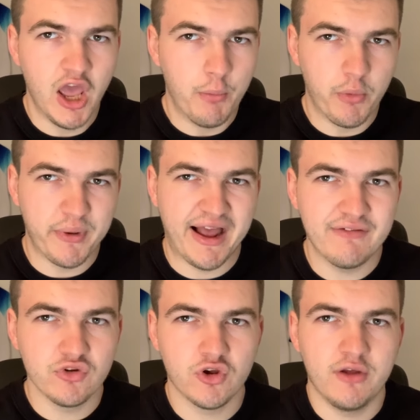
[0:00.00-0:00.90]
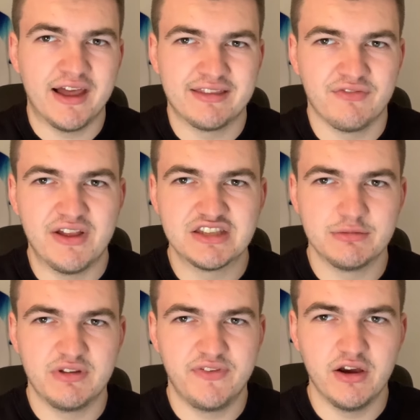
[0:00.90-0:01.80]
but we haven't got that defensive
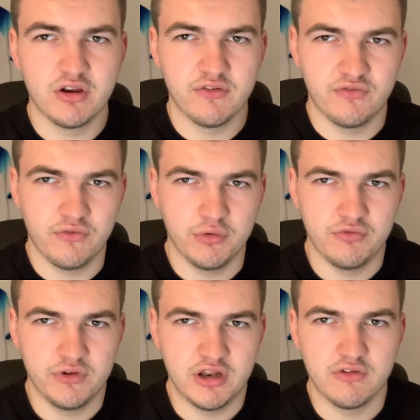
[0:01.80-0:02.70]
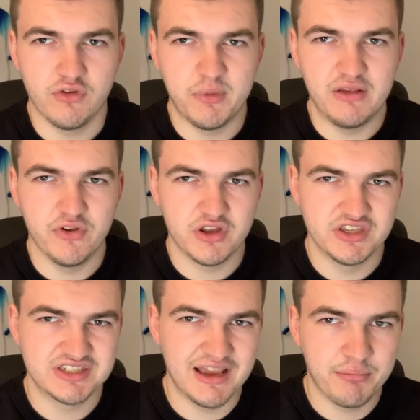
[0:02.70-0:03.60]
midfielder, for me, that can
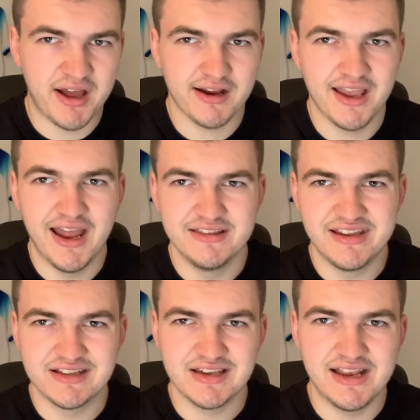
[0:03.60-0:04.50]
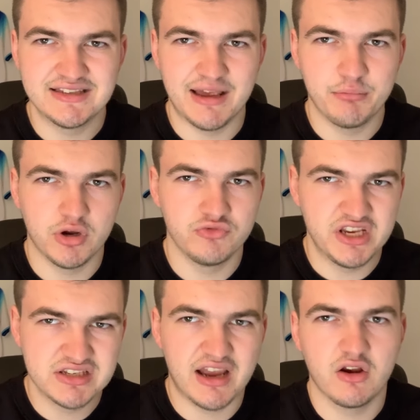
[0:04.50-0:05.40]
sit back, dictate tempo,
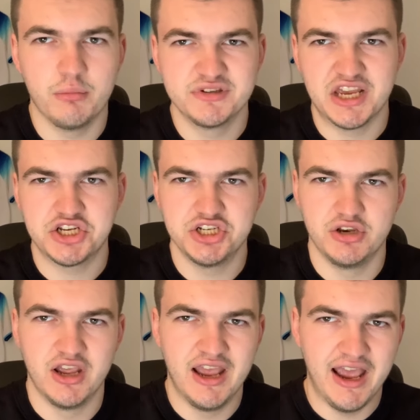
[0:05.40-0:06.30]
recycle possession,